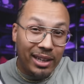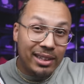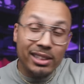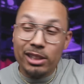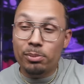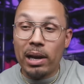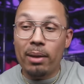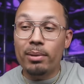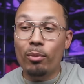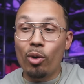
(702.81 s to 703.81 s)
I think these
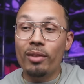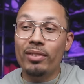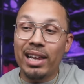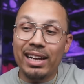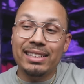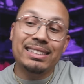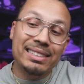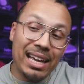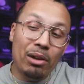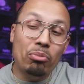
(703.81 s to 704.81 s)
probably more of a, like a
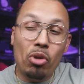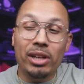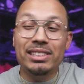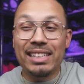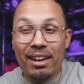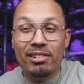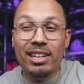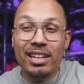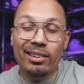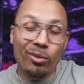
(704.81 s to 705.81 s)

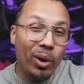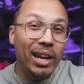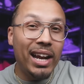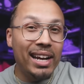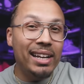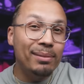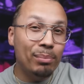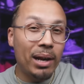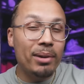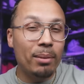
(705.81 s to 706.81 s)
170, 180,
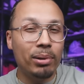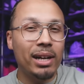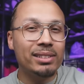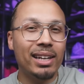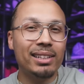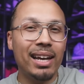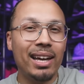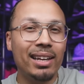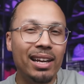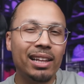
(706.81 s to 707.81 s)
probably a price like
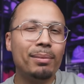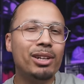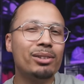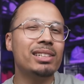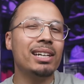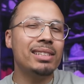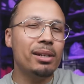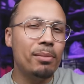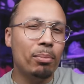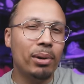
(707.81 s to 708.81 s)
that. Let me know what you guys
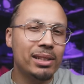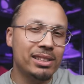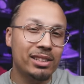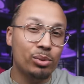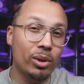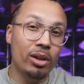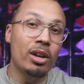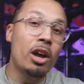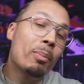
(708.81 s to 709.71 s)
think about pricing as well.